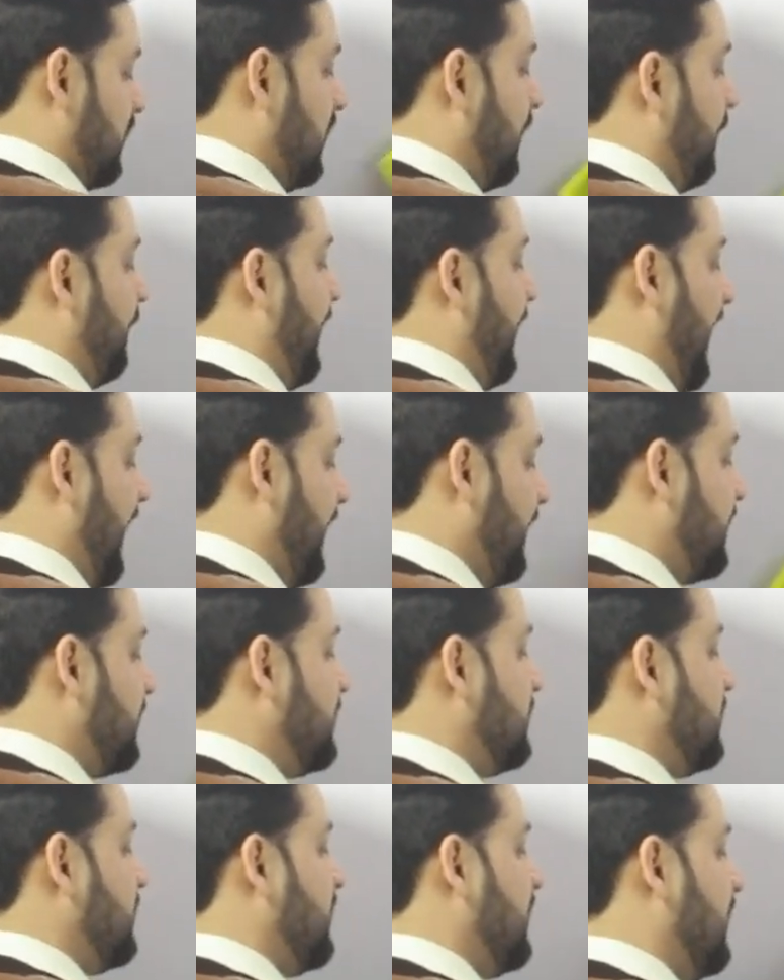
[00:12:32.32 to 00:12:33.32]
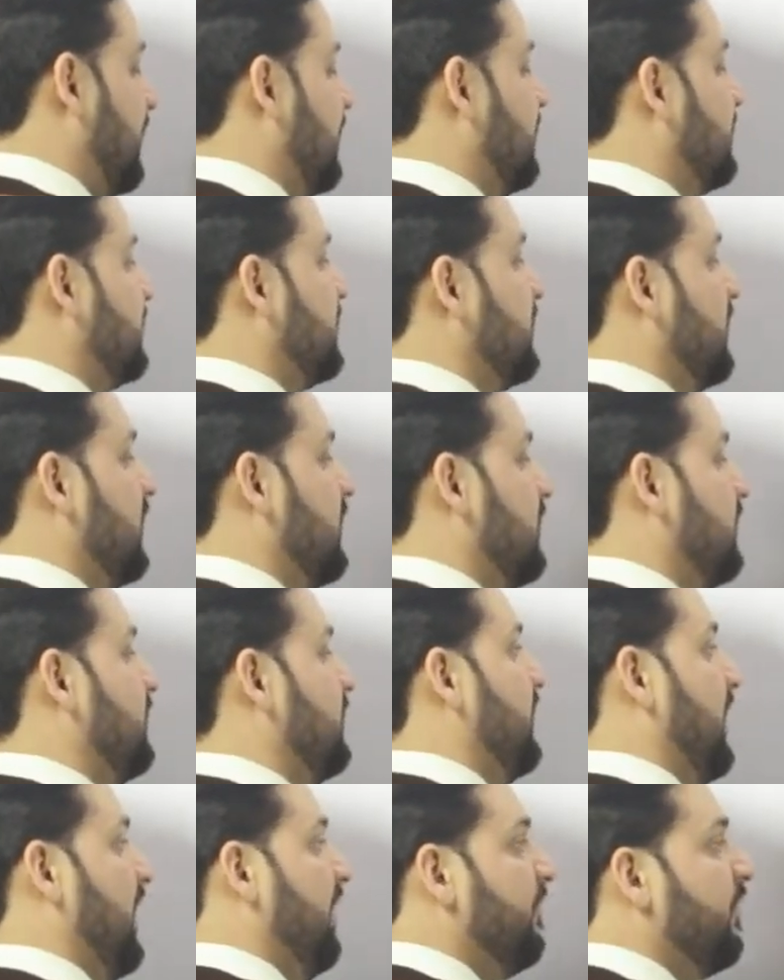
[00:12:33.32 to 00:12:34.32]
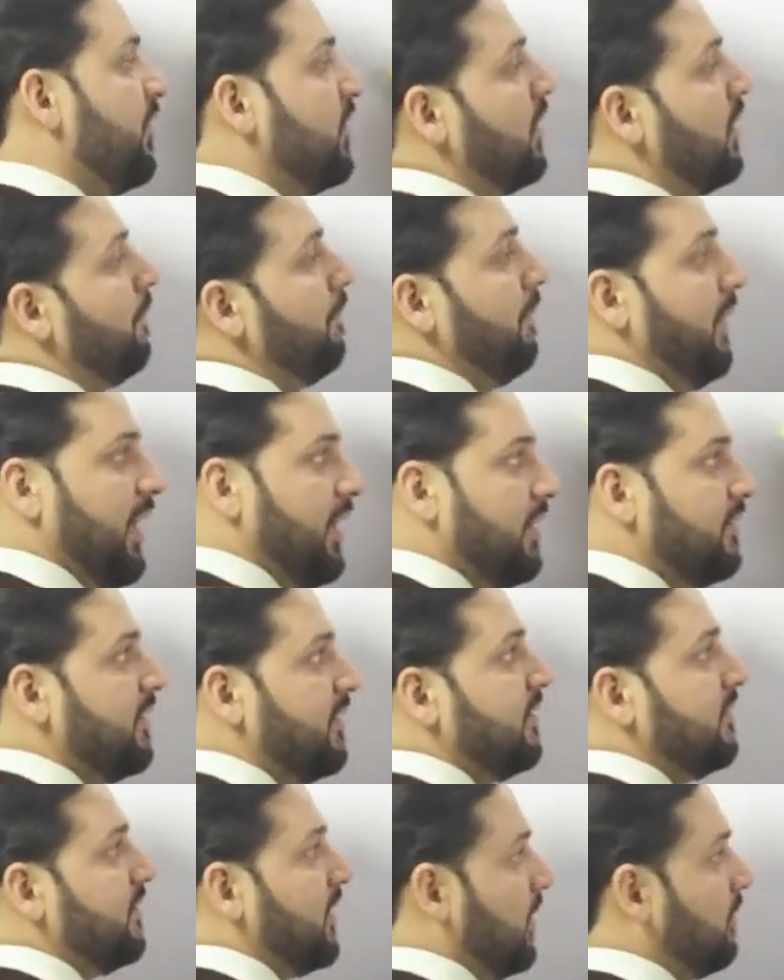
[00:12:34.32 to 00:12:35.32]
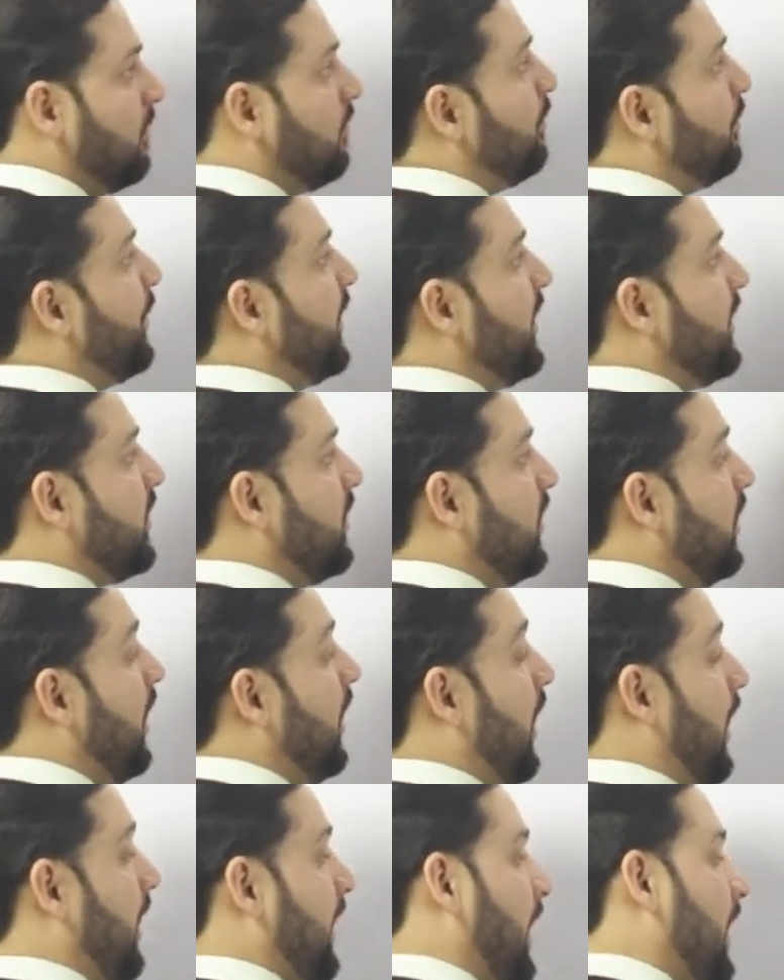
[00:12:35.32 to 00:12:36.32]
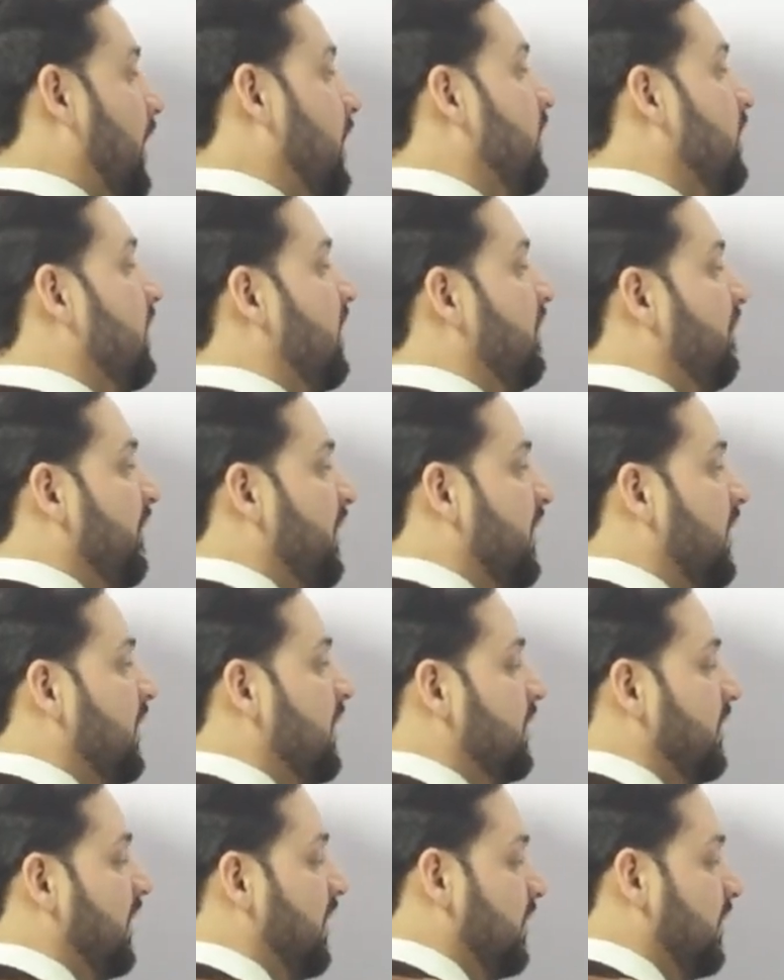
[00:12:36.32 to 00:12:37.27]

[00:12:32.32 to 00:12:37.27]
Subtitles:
The pattern is same for the mains exam, but again difficult,